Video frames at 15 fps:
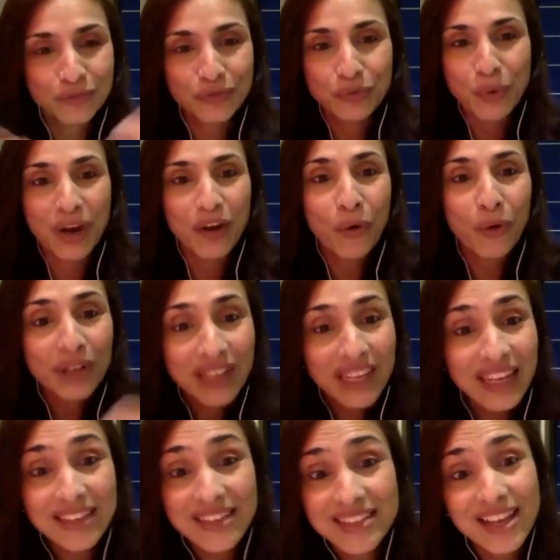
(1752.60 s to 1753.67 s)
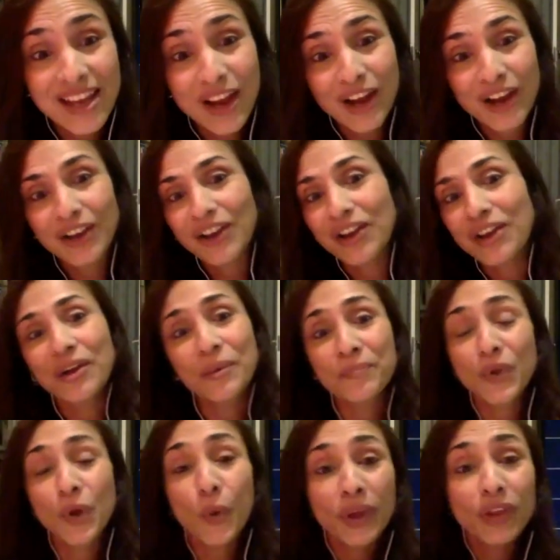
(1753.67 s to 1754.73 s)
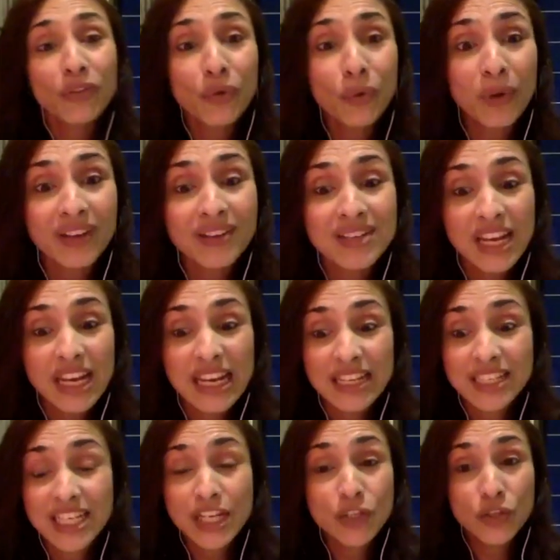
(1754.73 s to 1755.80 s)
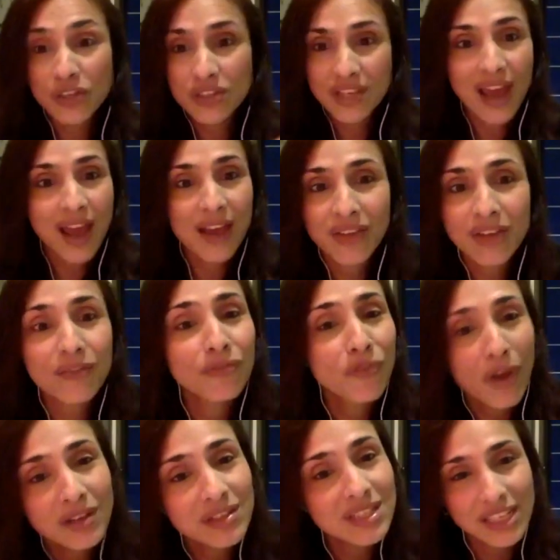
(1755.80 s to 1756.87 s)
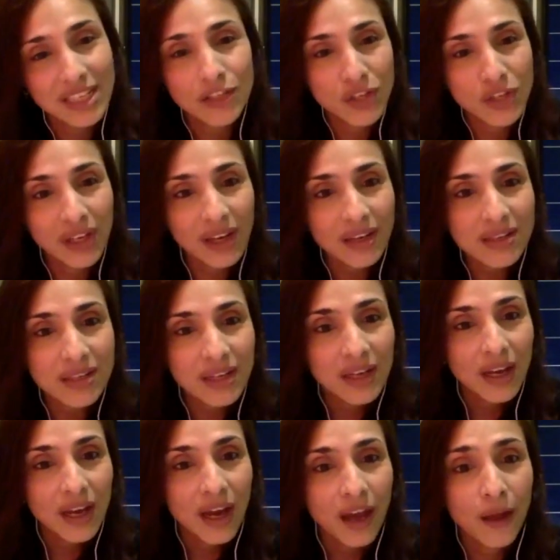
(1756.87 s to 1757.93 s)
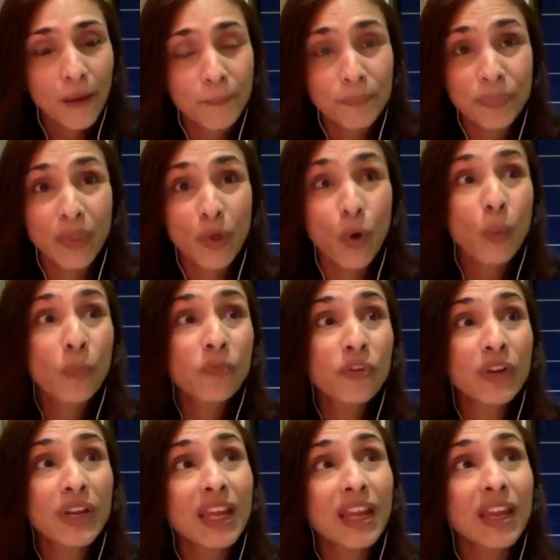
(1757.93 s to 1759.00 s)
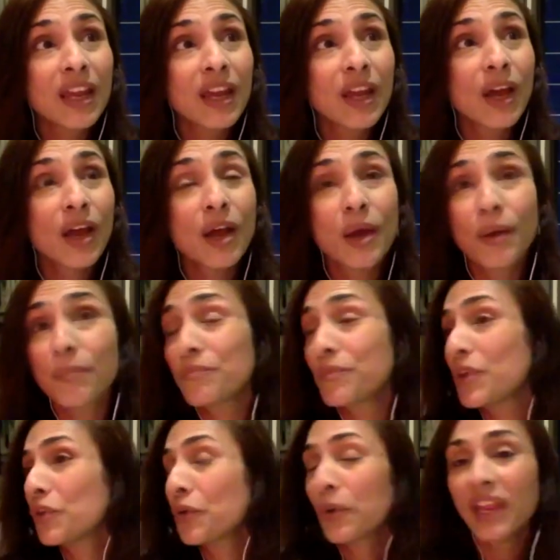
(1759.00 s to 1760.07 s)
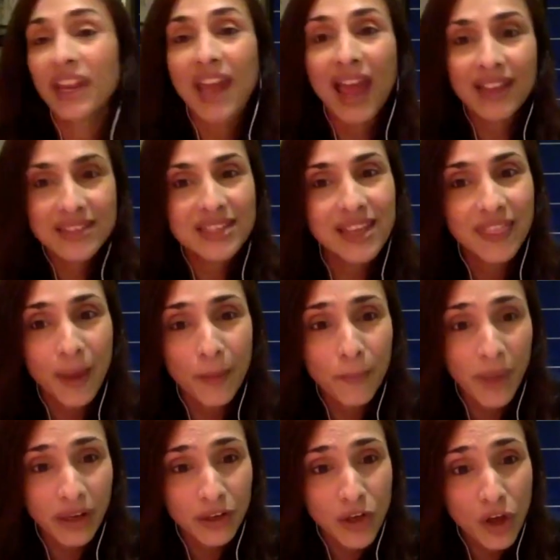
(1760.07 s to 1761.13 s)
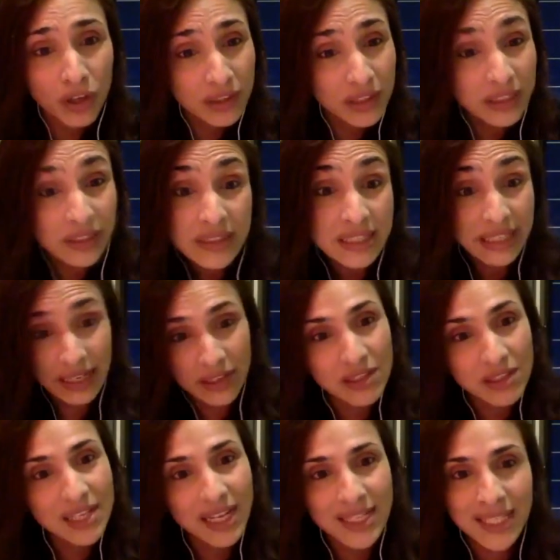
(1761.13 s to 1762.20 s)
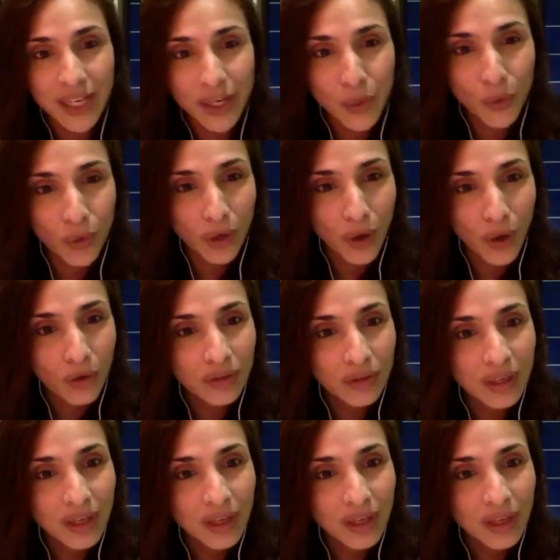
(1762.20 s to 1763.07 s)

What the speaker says: where all kids are going through it. Teachers are having fun teaching it, hopefully enhancing their pedagogical skills as they go along.